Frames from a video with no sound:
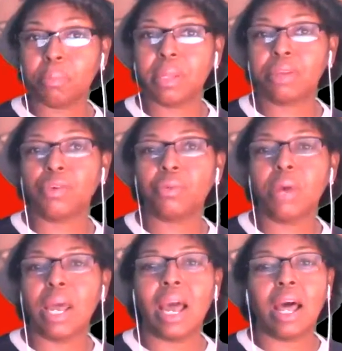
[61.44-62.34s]
Playroom,
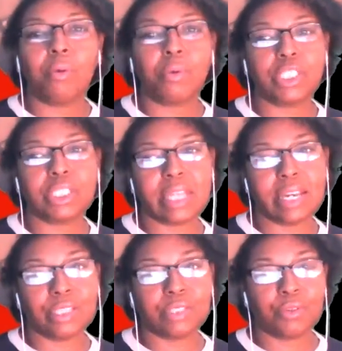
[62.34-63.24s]
which
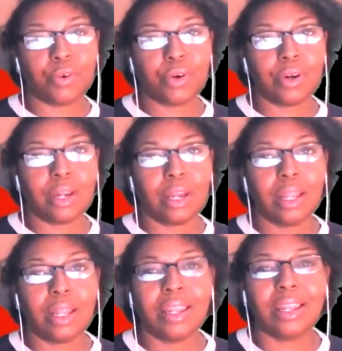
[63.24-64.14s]
stands for
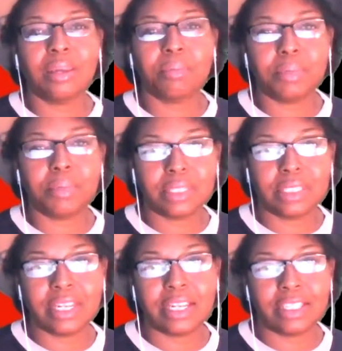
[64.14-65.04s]
limp
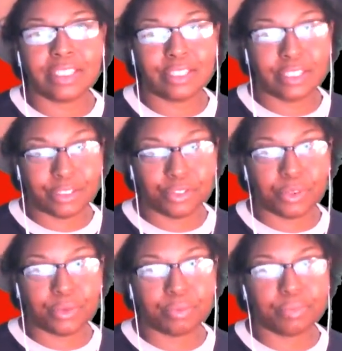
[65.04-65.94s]
dick
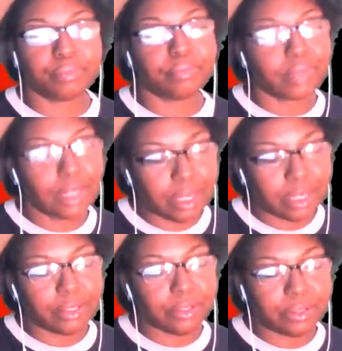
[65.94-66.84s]
syndrome. Yeah, I
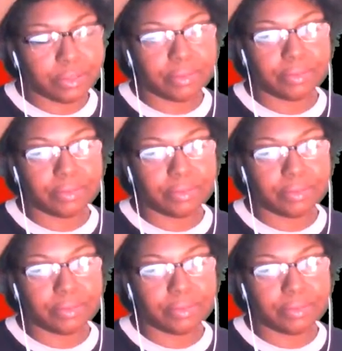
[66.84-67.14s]
know.